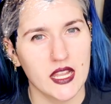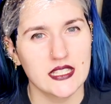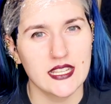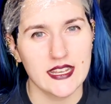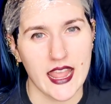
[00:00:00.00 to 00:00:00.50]

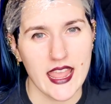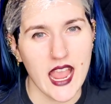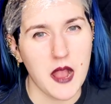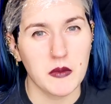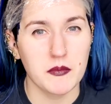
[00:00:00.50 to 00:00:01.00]
Today
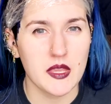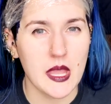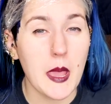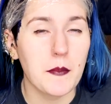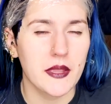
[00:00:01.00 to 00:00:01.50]
I'm going to
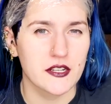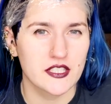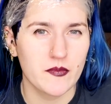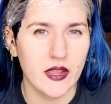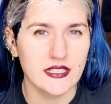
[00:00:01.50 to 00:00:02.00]
be
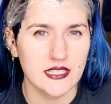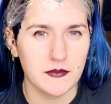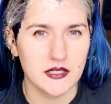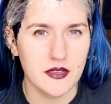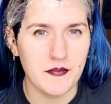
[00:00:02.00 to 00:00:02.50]
piercing my
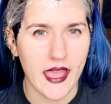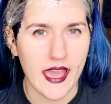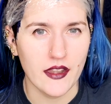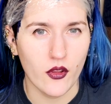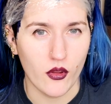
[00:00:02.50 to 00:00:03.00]
septum
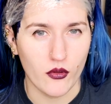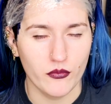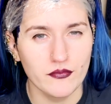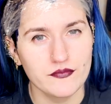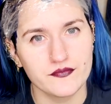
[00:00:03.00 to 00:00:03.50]
at home.